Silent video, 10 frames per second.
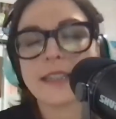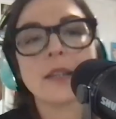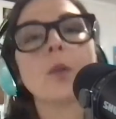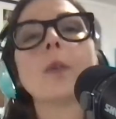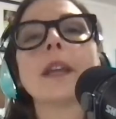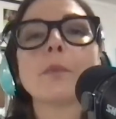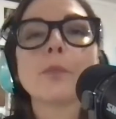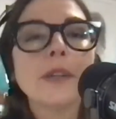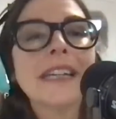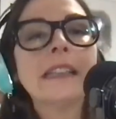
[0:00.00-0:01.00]
So in
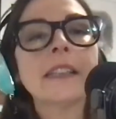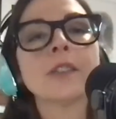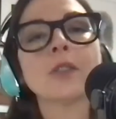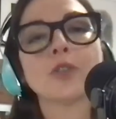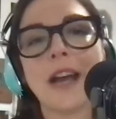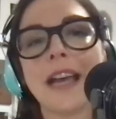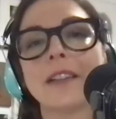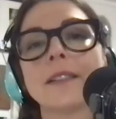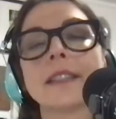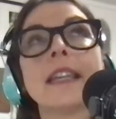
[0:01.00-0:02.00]
preclinical
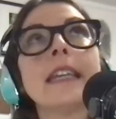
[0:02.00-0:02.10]
trials,